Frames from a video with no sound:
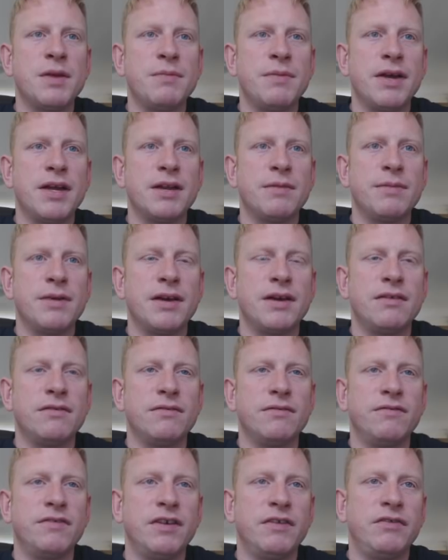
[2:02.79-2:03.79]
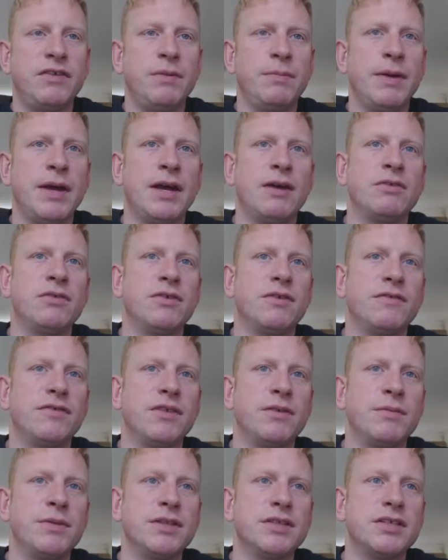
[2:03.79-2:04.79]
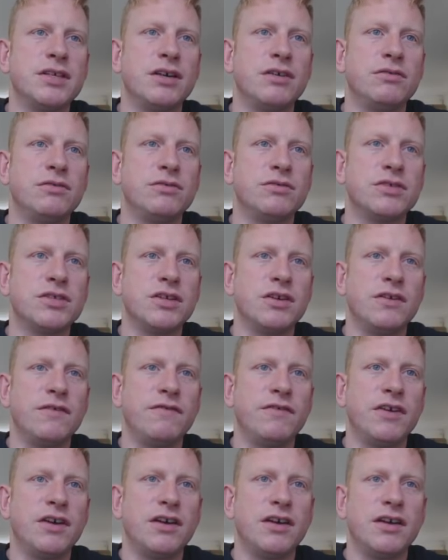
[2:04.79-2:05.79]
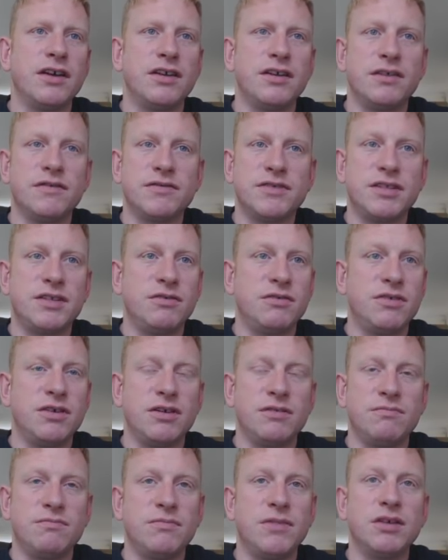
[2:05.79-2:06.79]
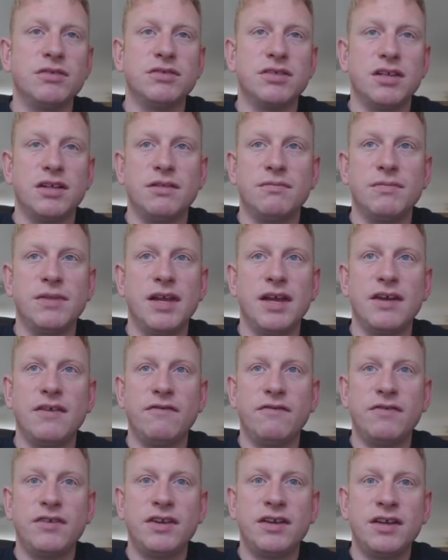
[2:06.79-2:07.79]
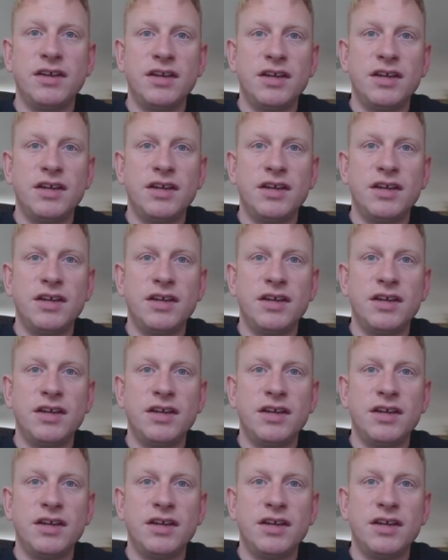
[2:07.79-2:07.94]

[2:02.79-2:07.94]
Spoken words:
made about £50 off them in total so far, and I've still got most of them left.